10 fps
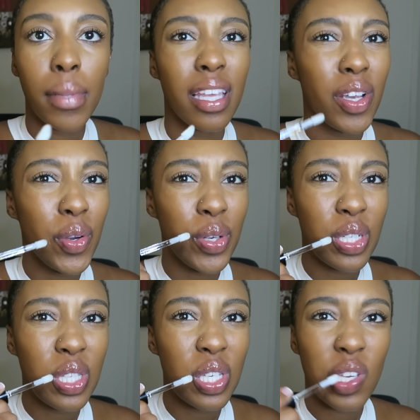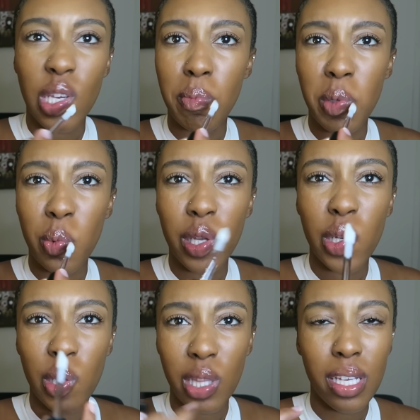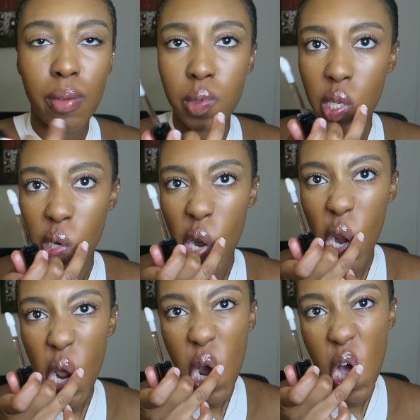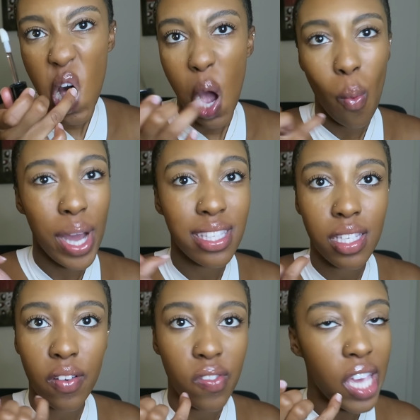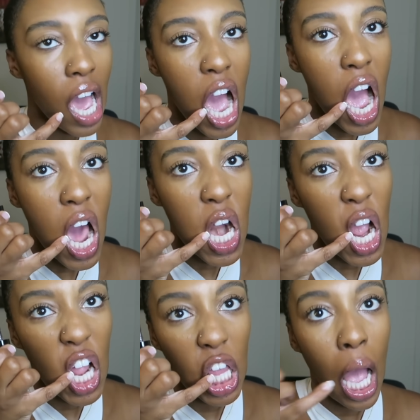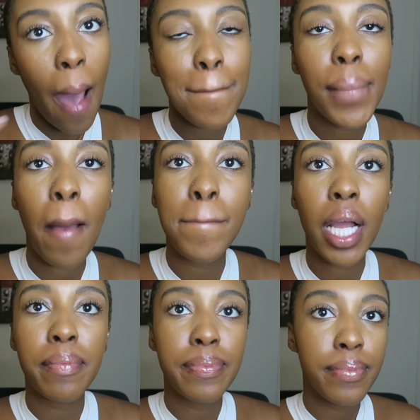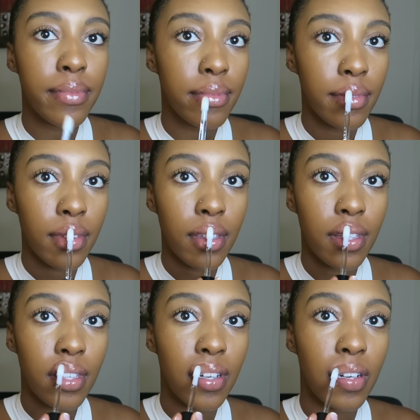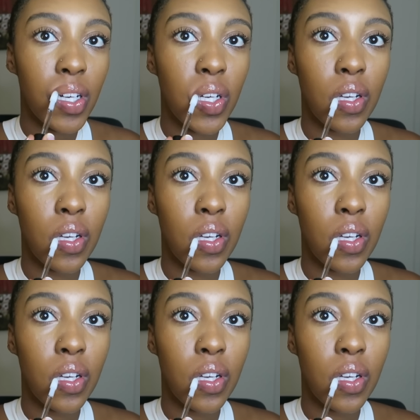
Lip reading: like creasing in between your lips and white stuff. Yeah, I don't get that. So,